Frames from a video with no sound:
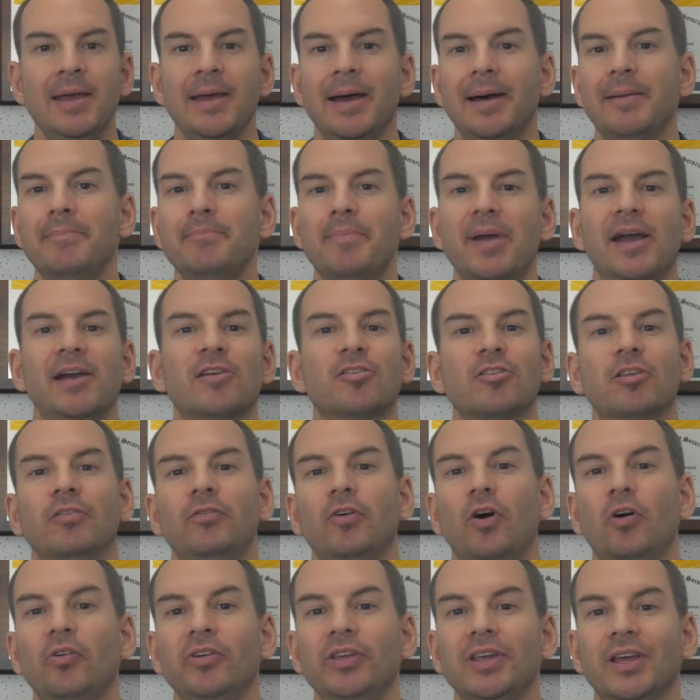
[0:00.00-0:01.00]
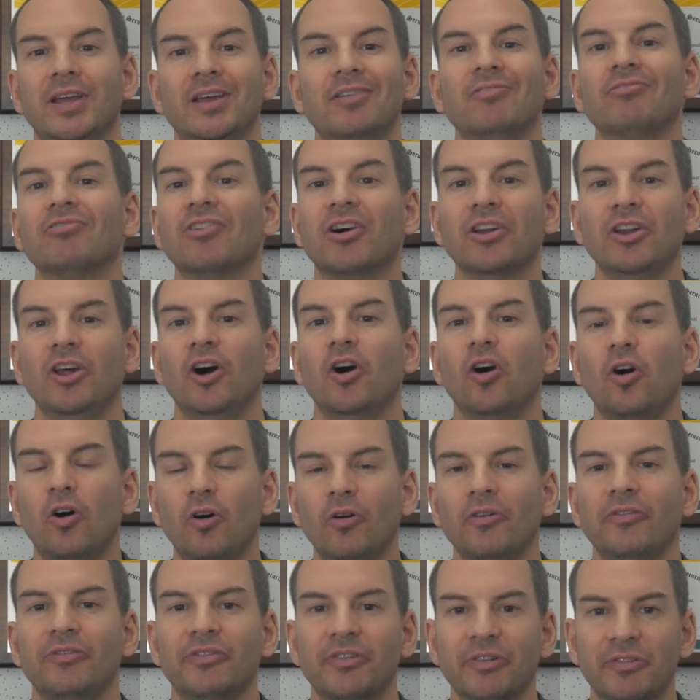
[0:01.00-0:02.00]
and best of all, you can run it
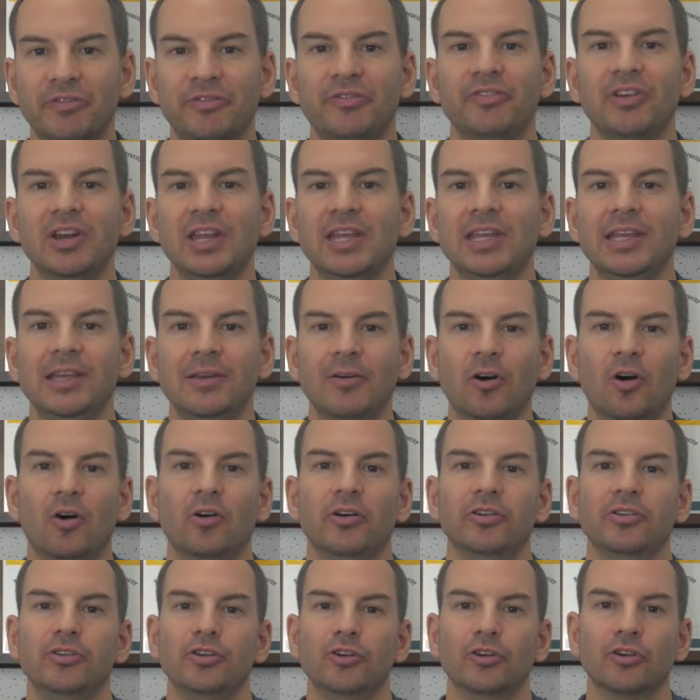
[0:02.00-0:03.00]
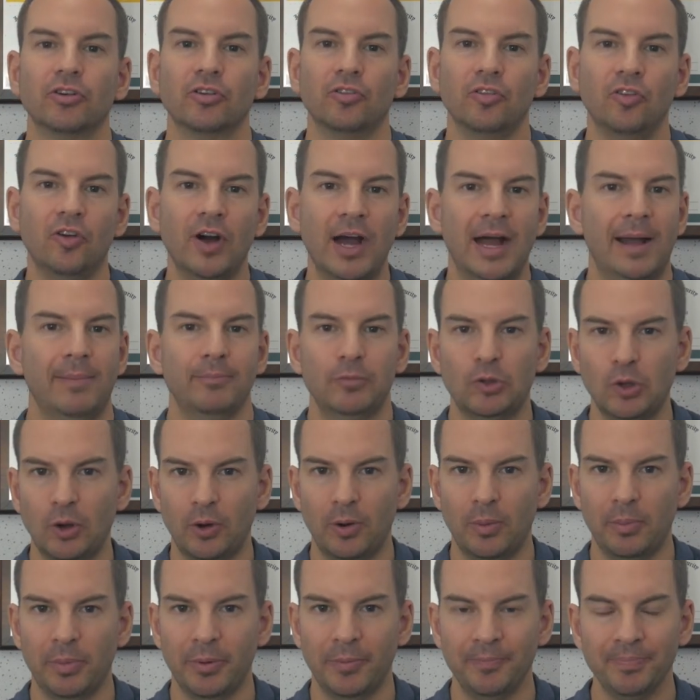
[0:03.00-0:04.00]
all for free on your
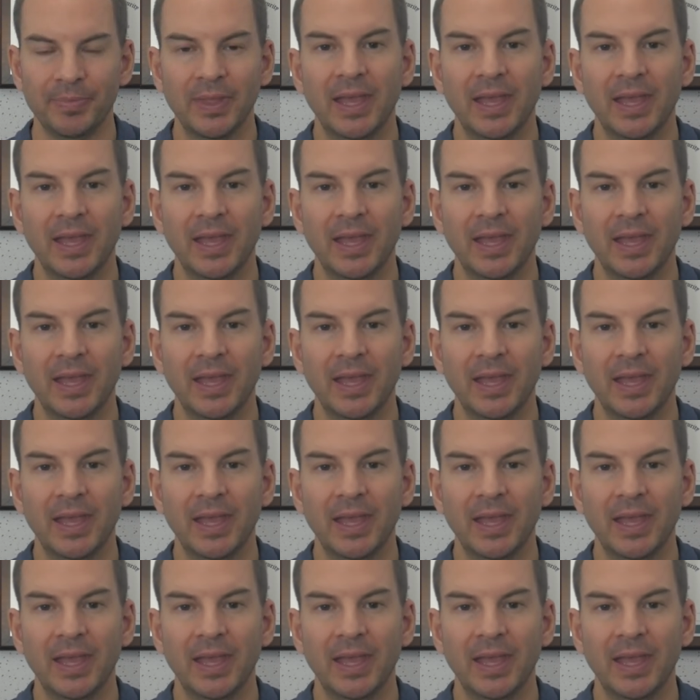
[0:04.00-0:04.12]
laptop.